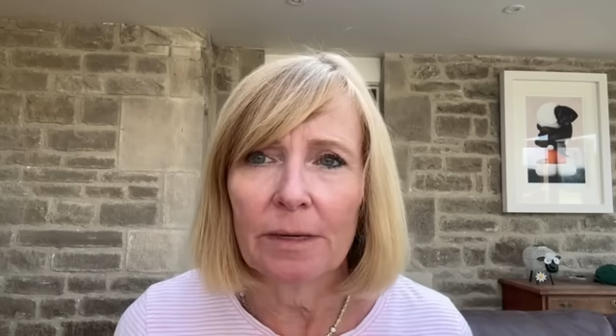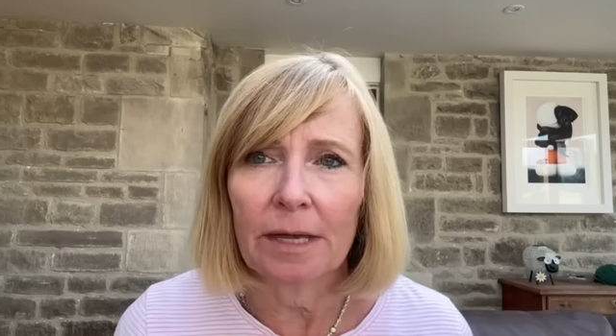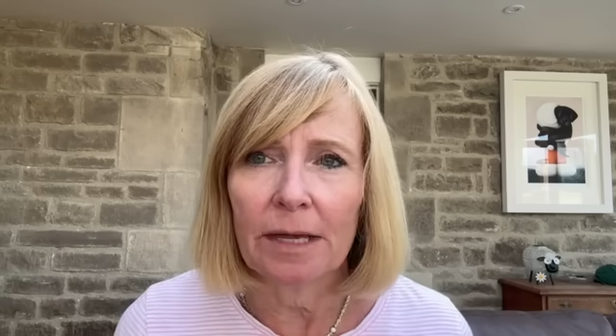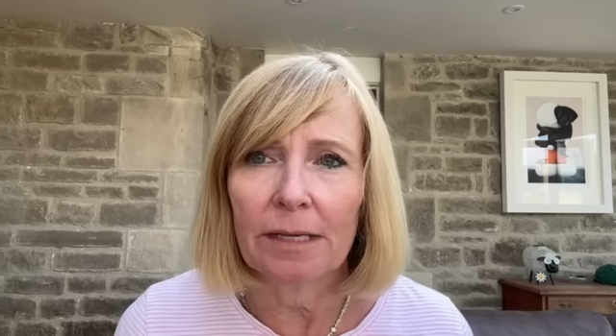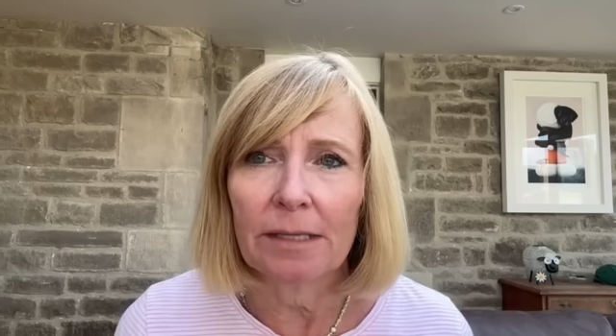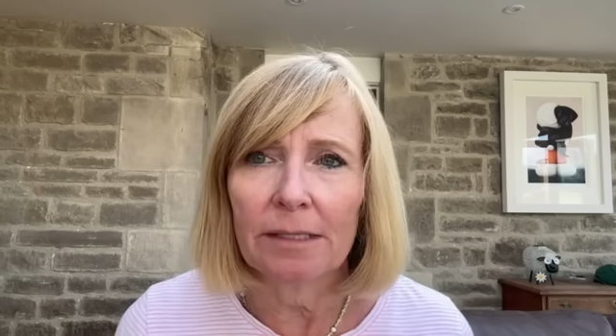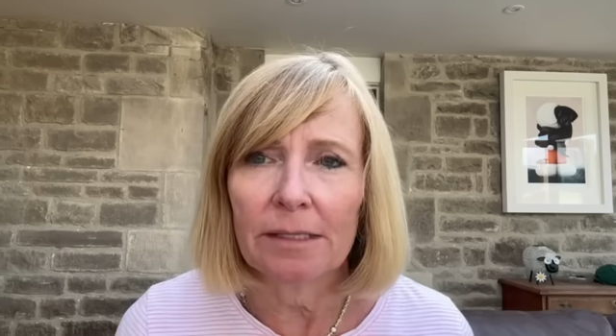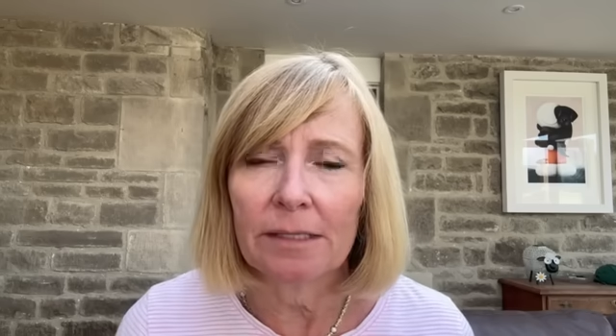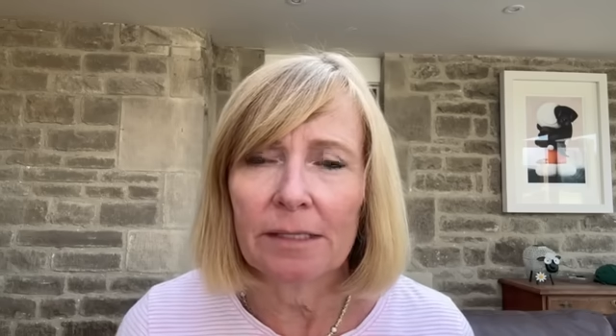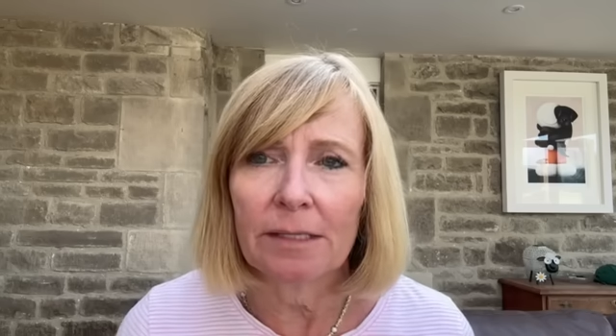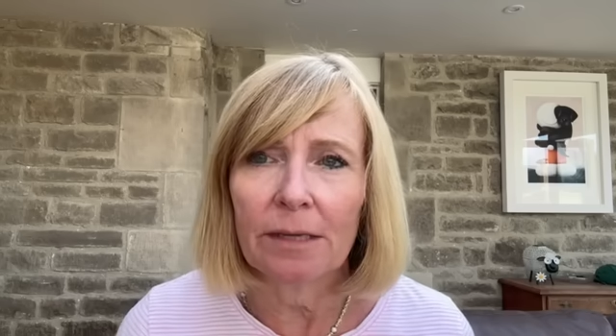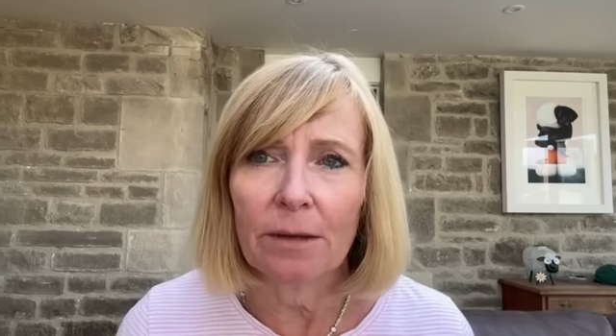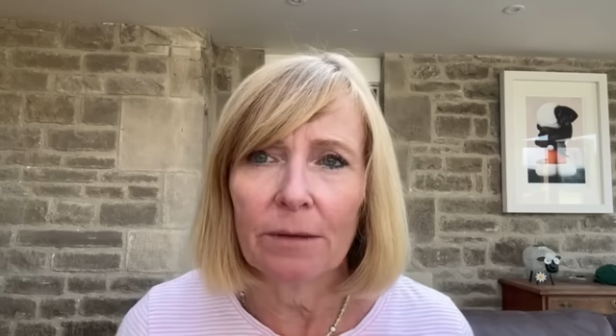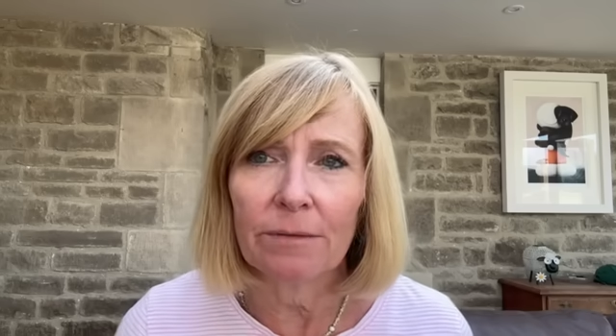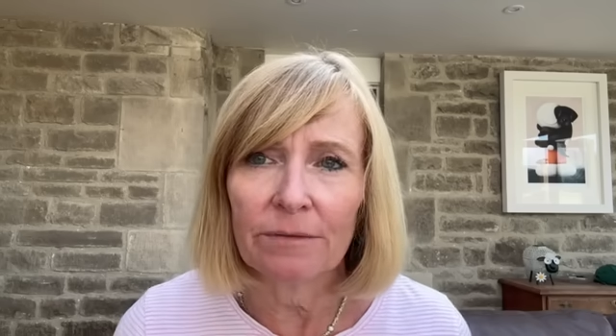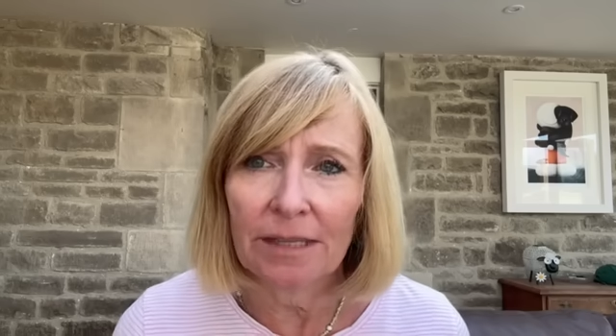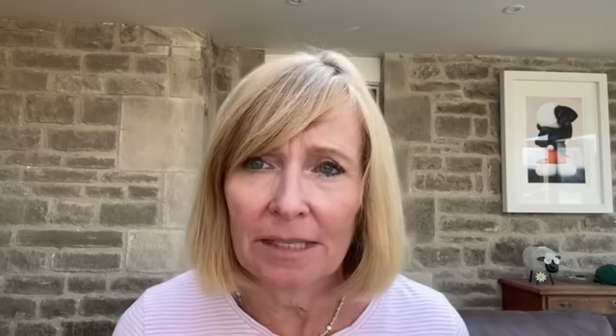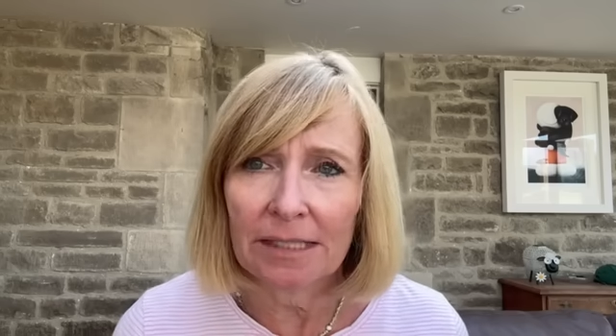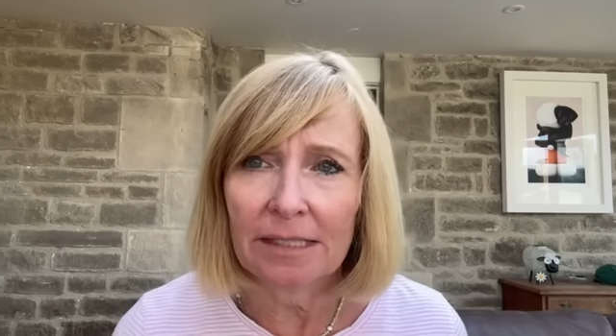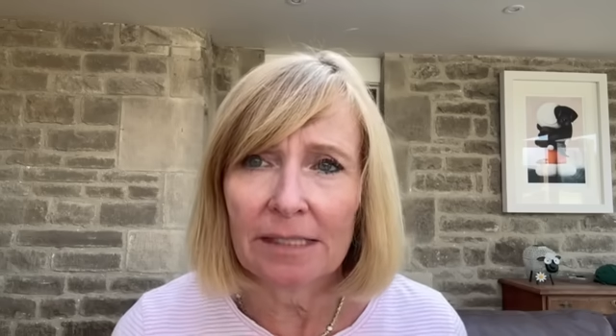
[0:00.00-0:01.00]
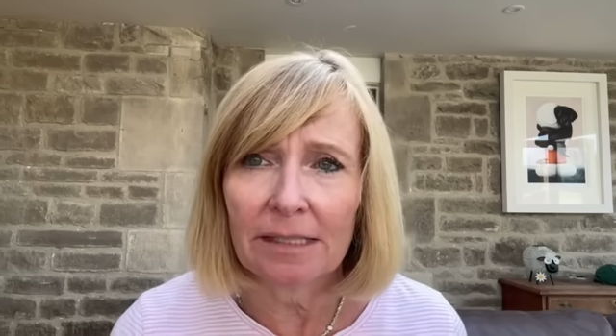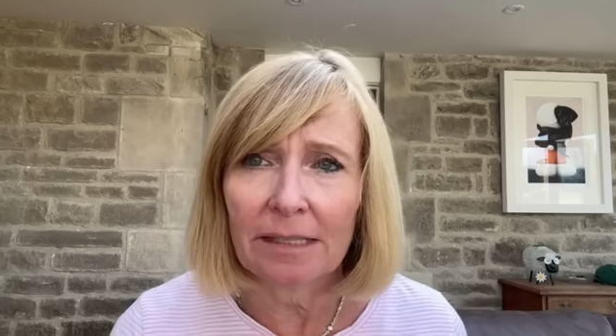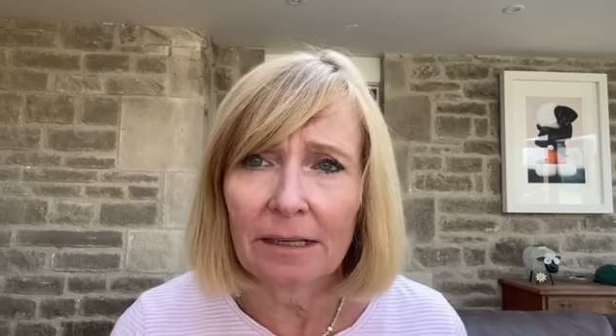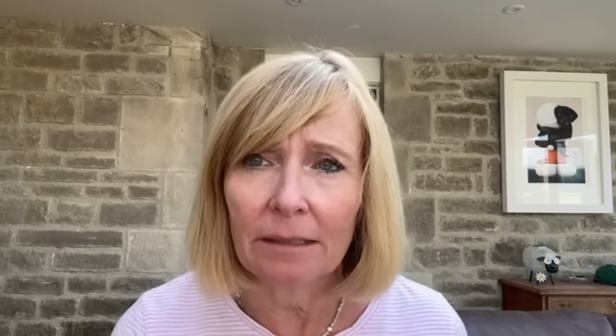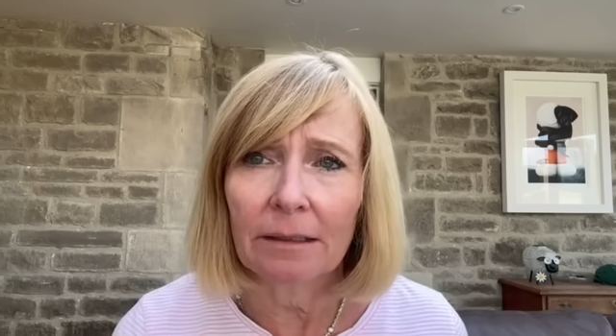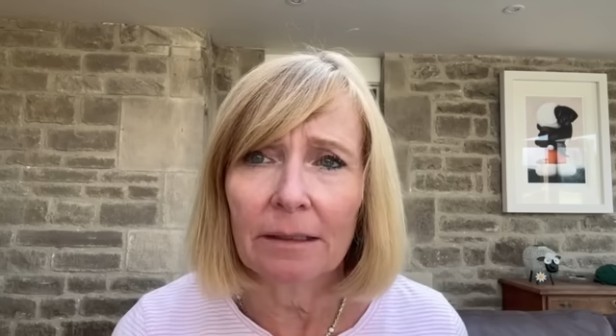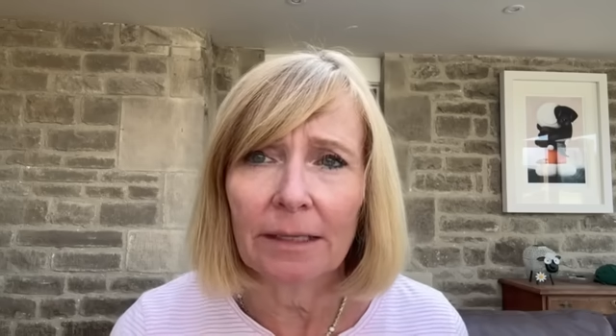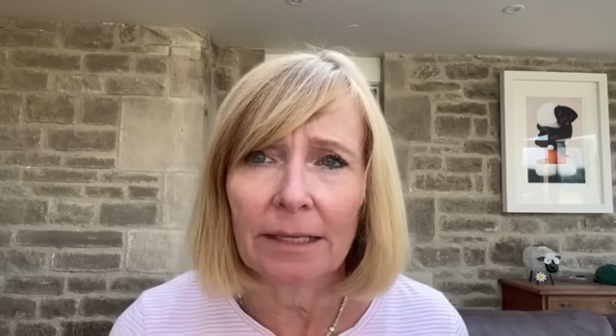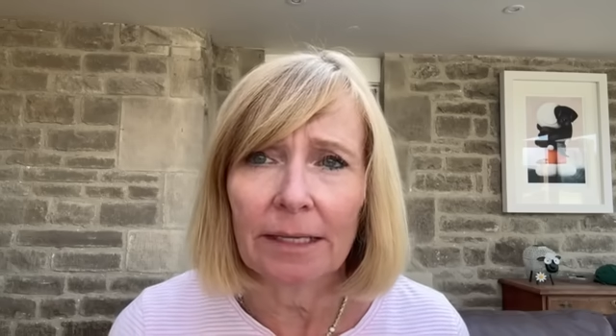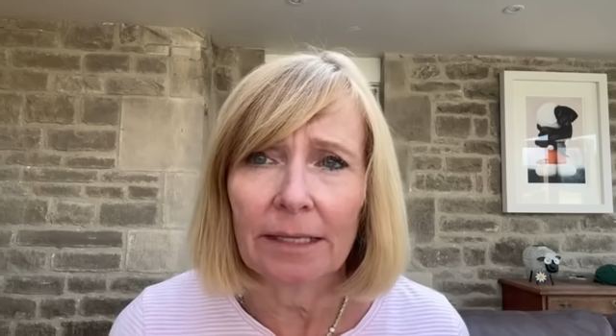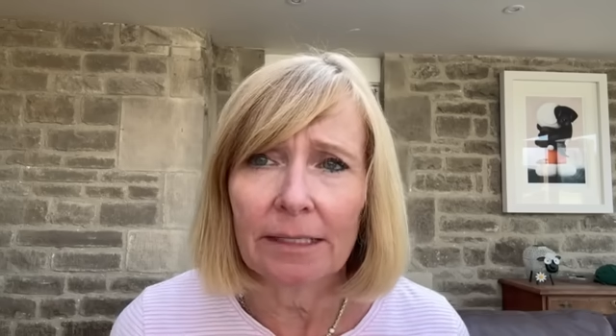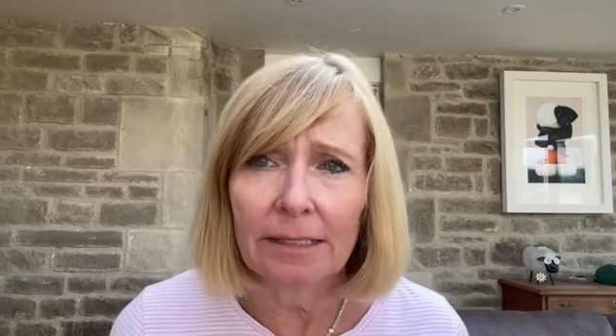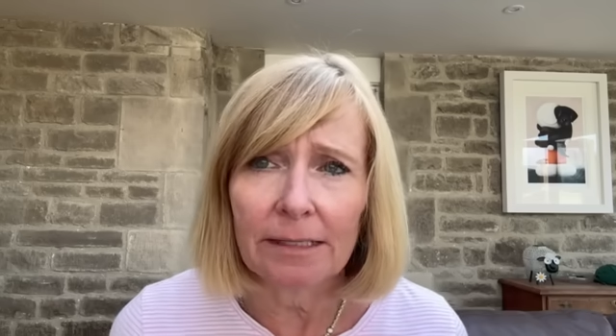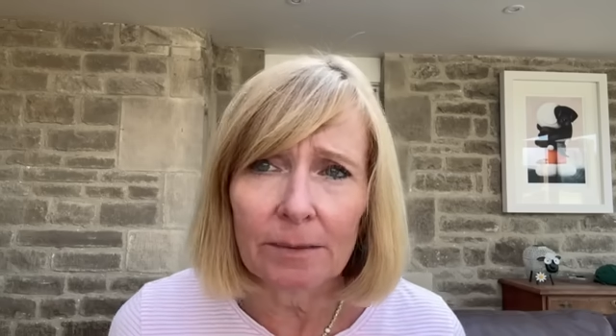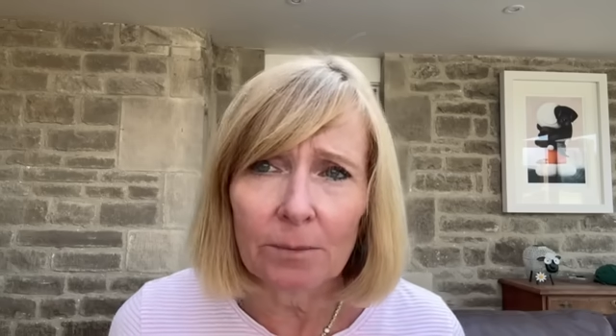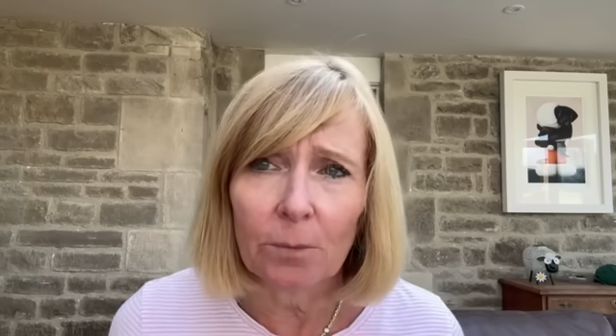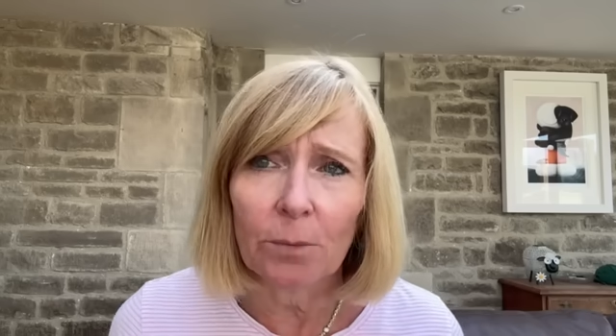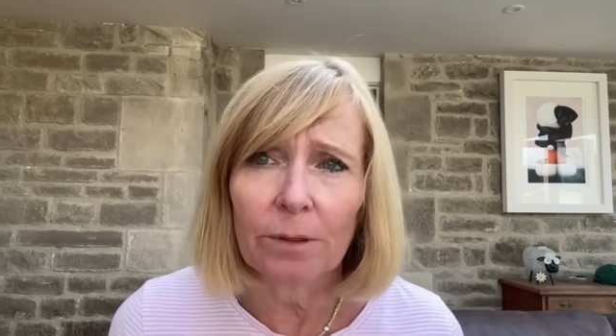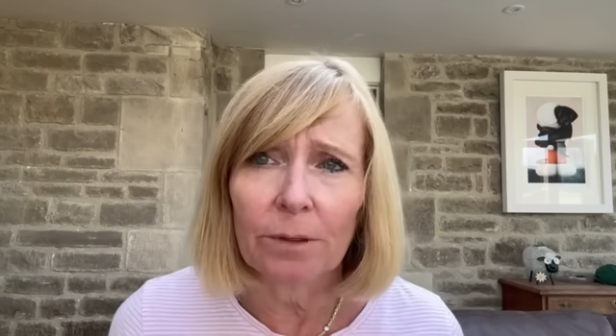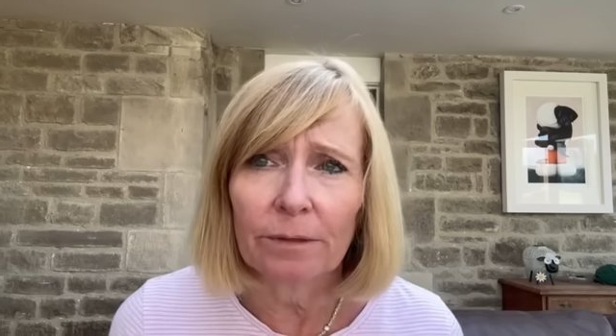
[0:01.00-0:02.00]
And so this guy is
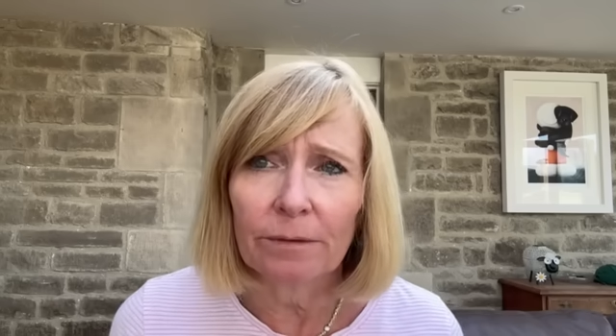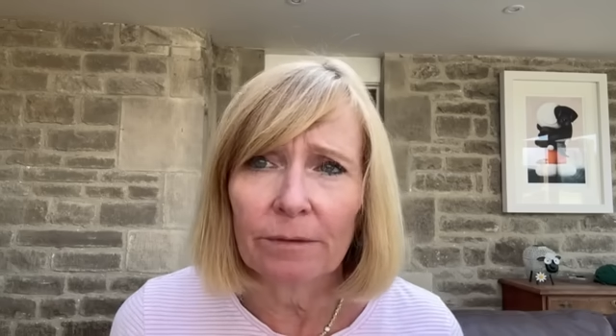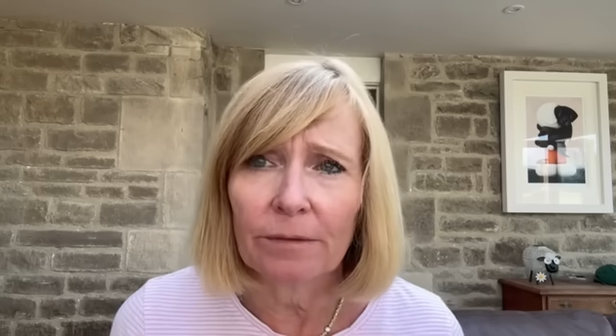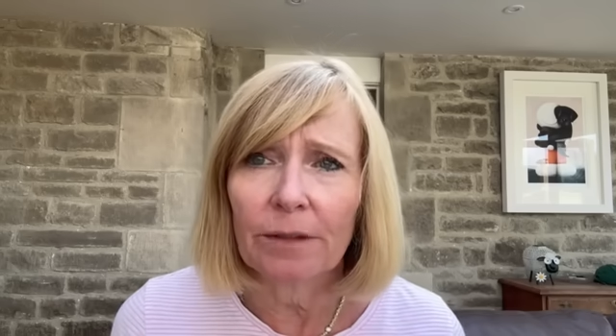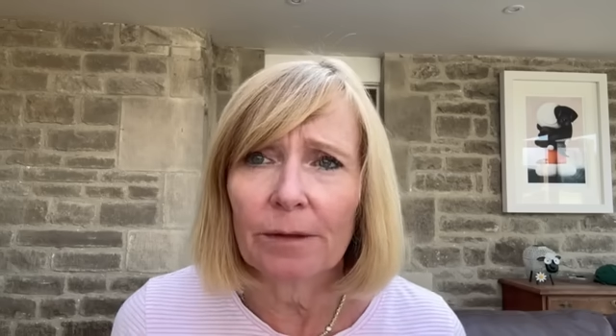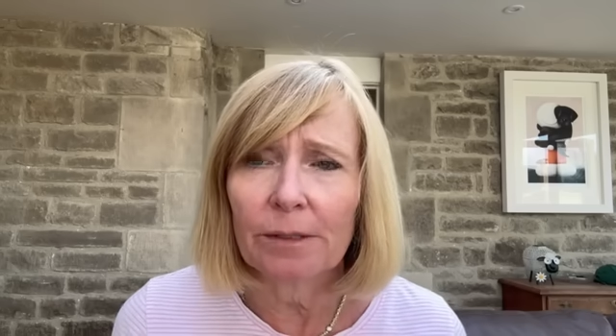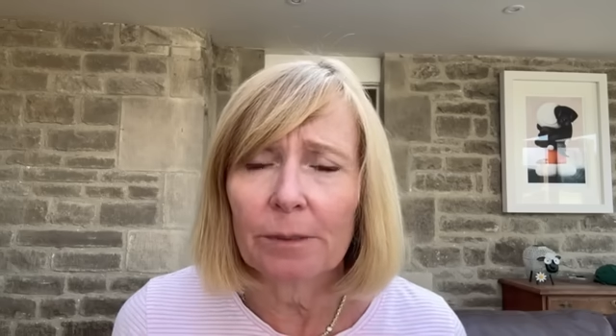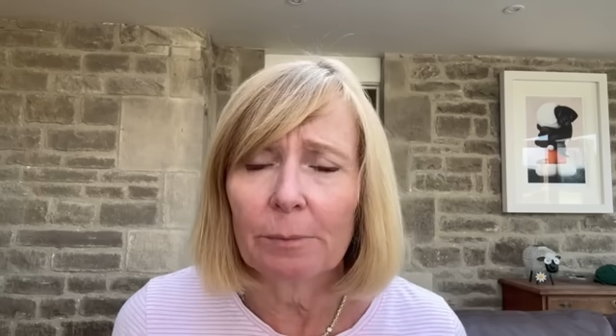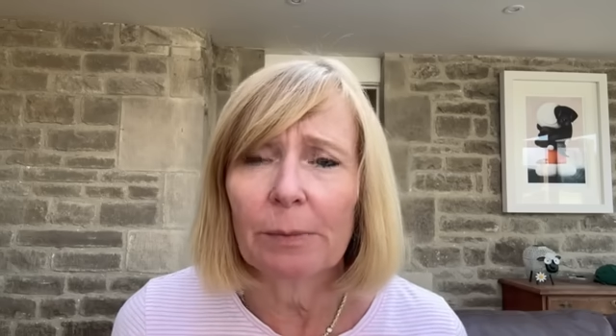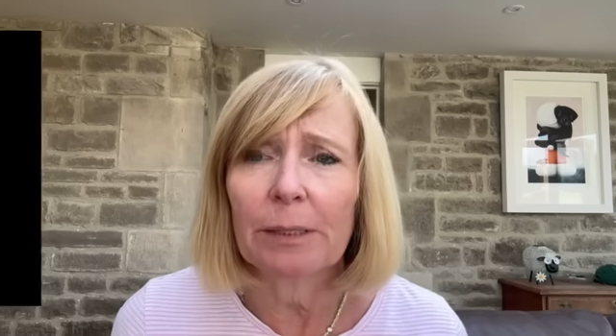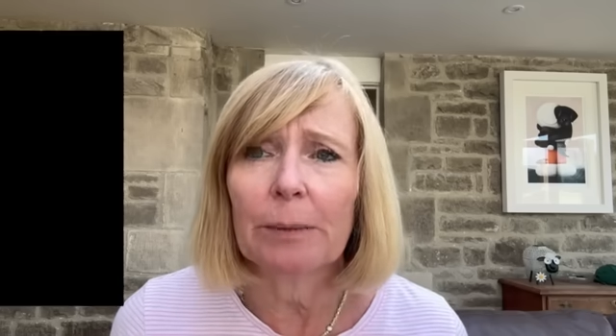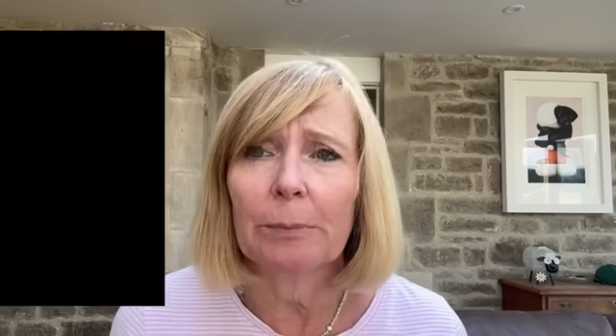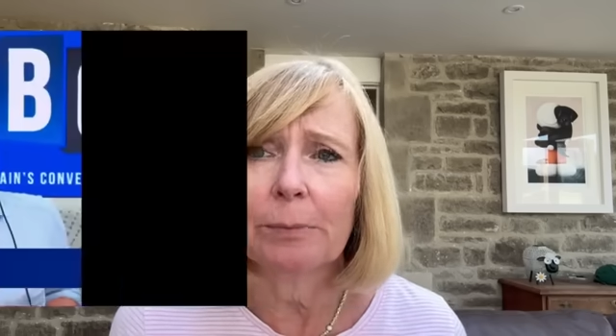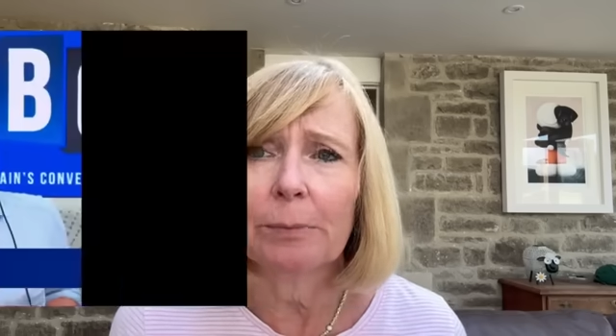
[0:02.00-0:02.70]
one of those people.